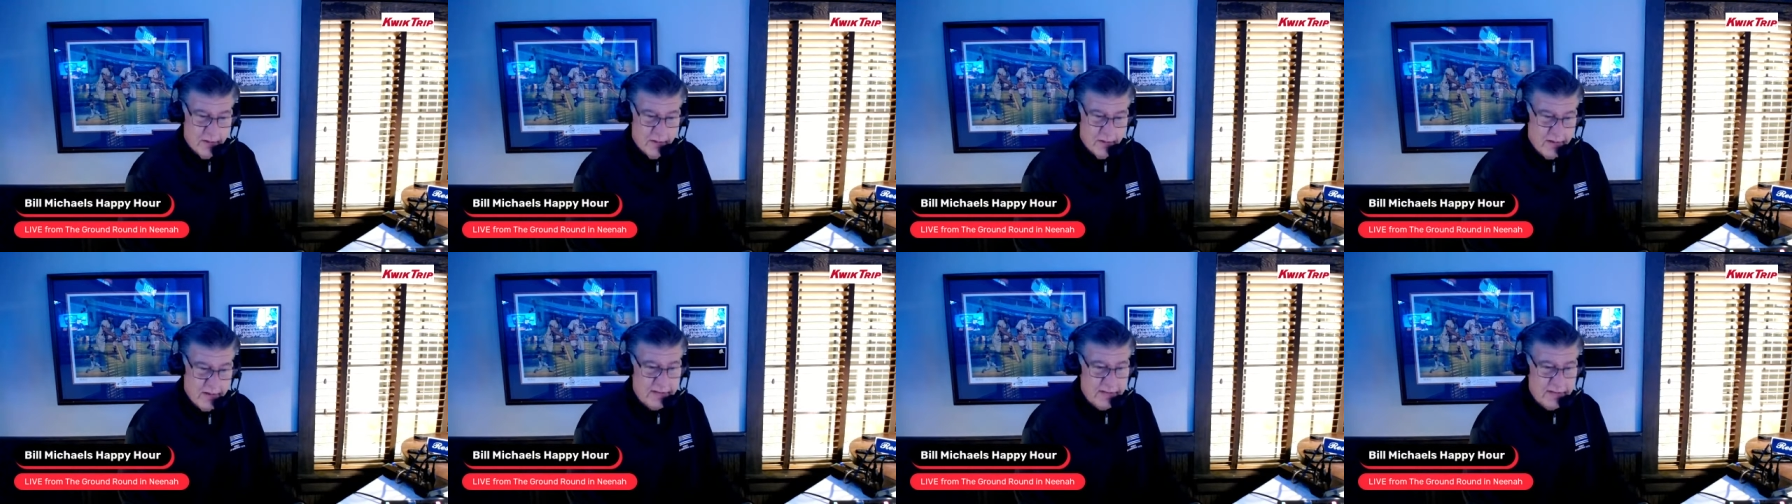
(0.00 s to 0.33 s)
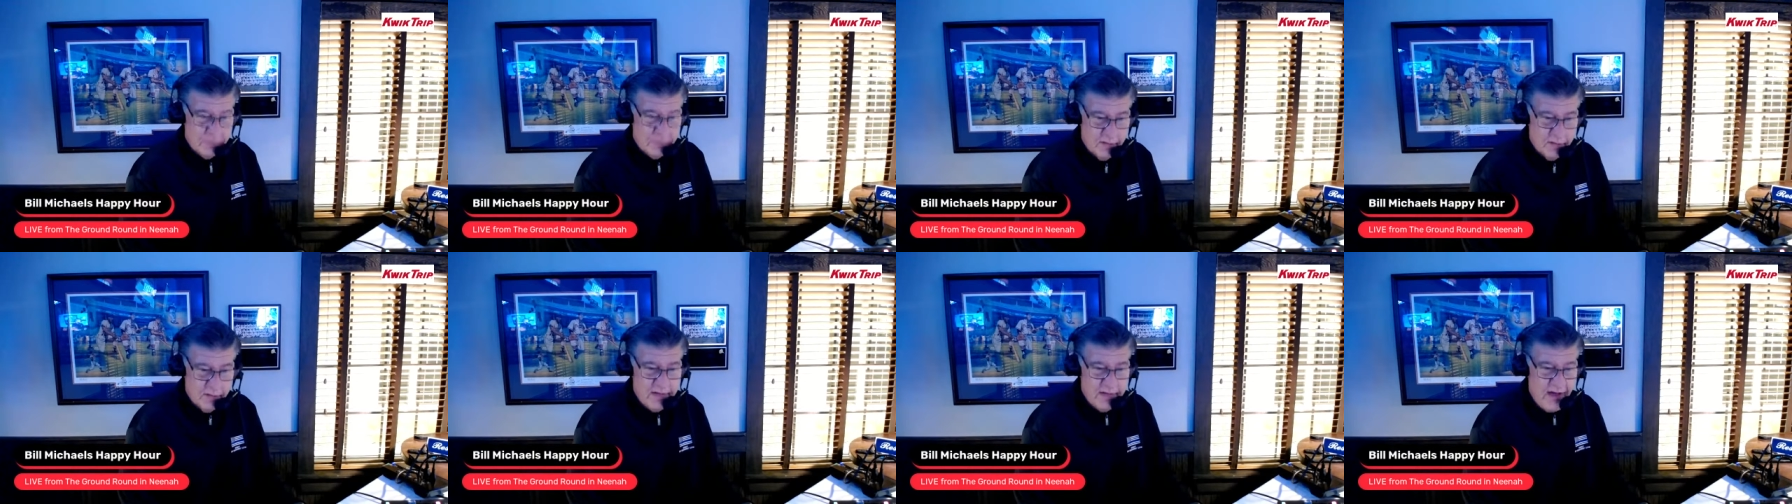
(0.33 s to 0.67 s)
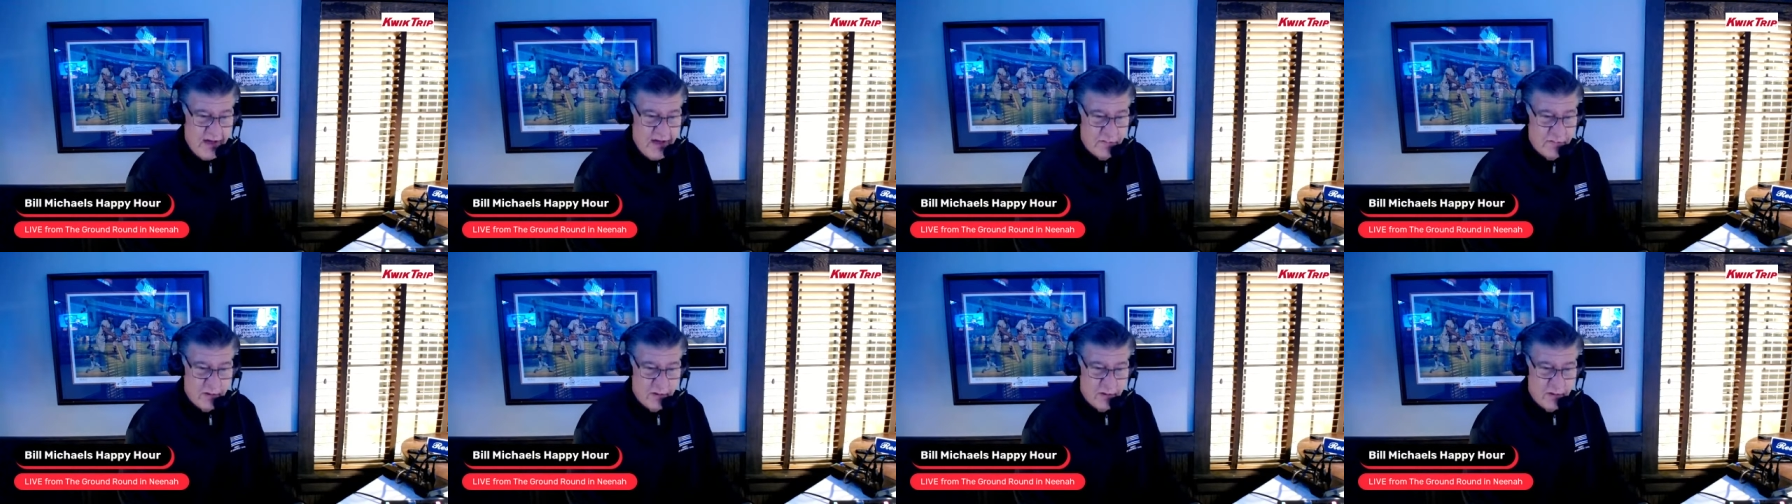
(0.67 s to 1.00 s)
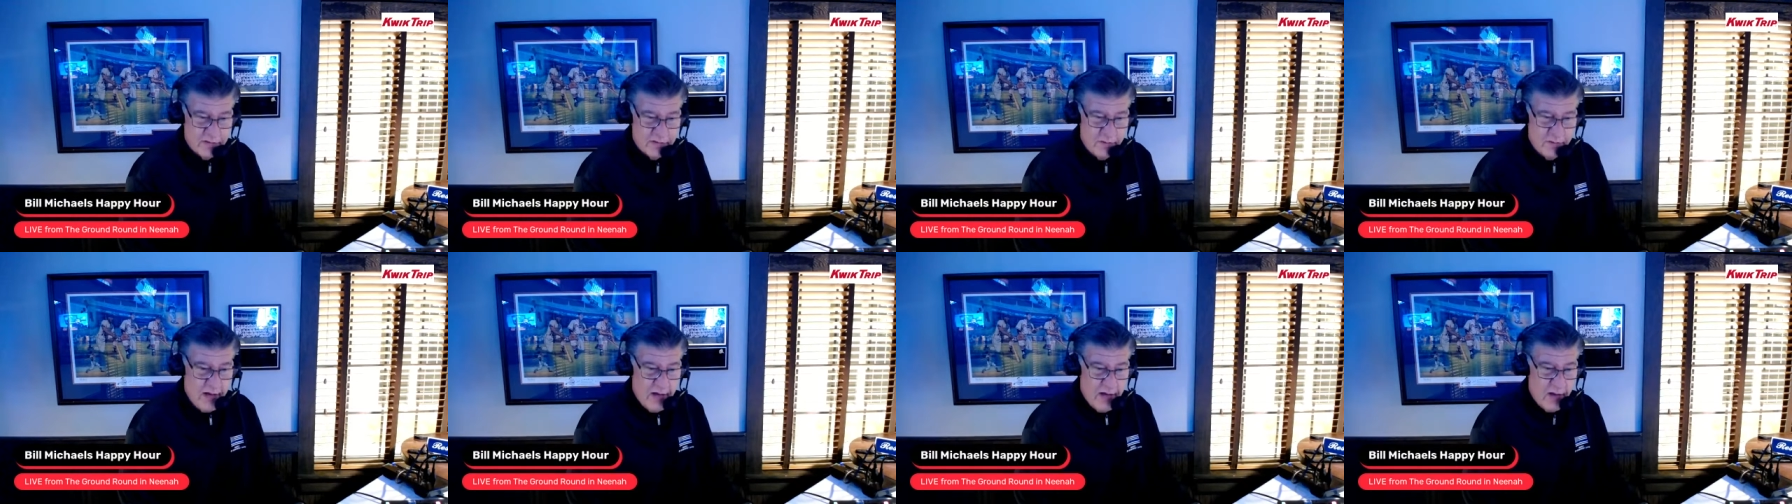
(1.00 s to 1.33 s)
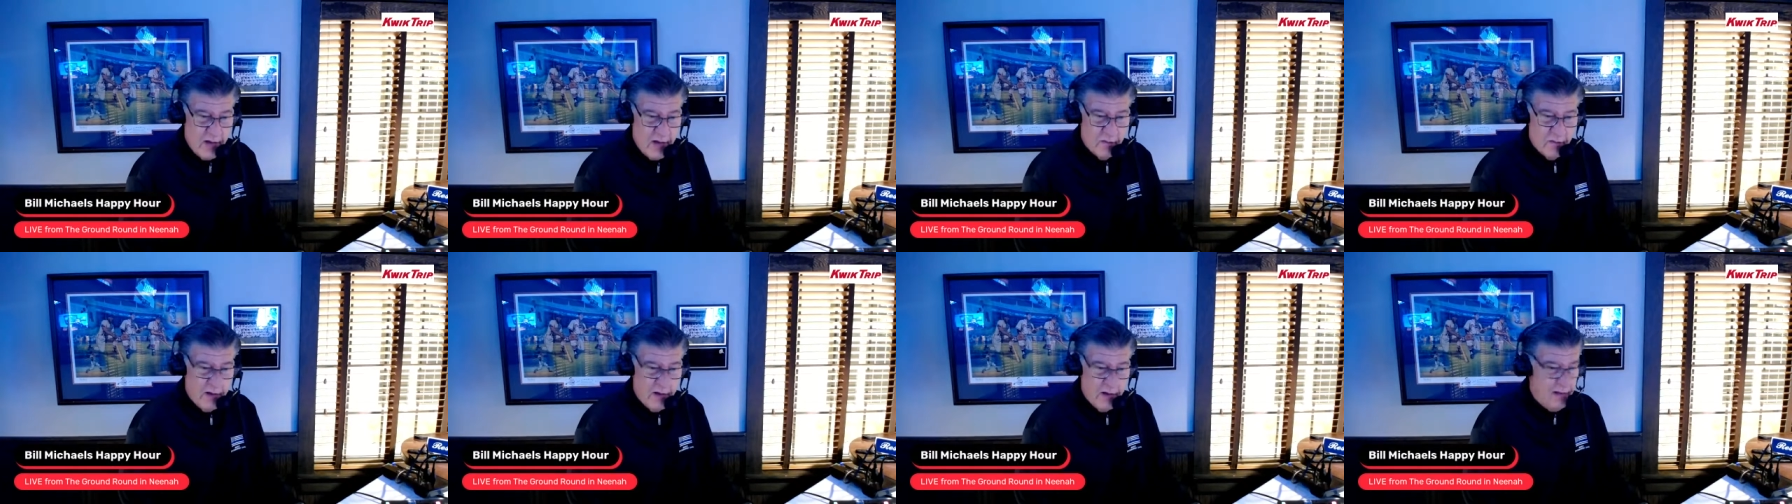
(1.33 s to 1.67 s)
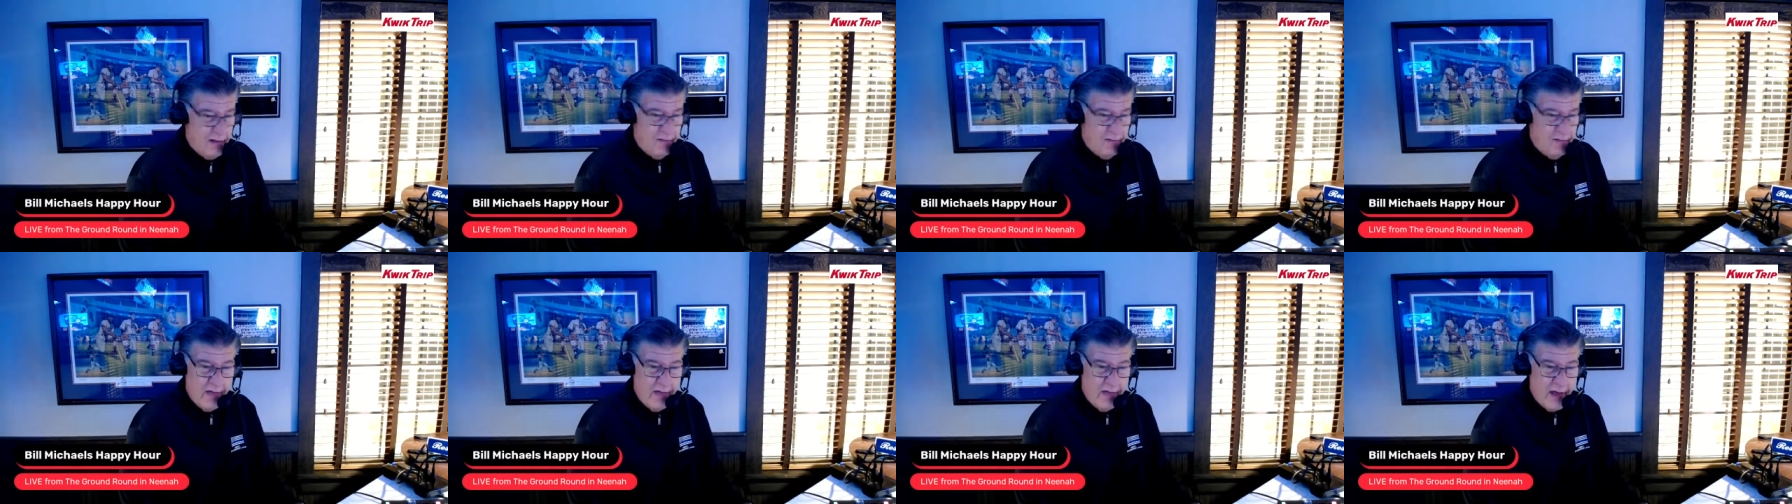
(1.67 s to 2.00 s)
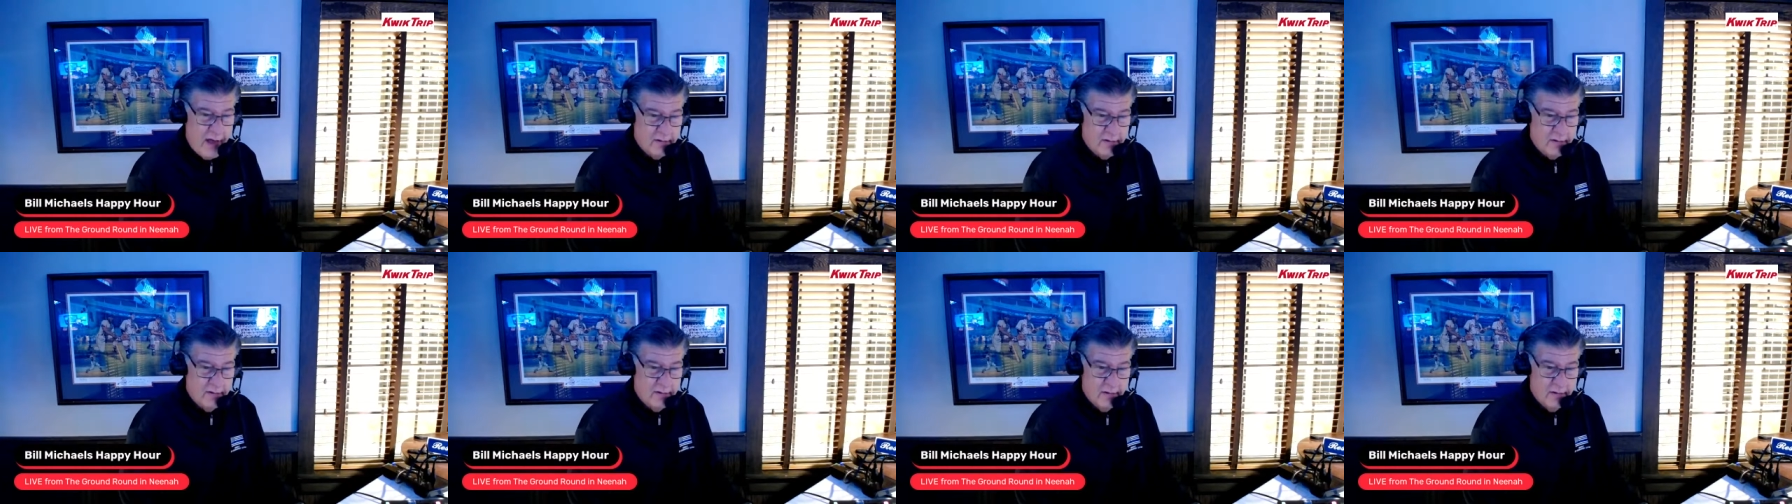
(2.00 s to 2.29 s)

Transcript: Got some good dive bars in Minocqua. I love that.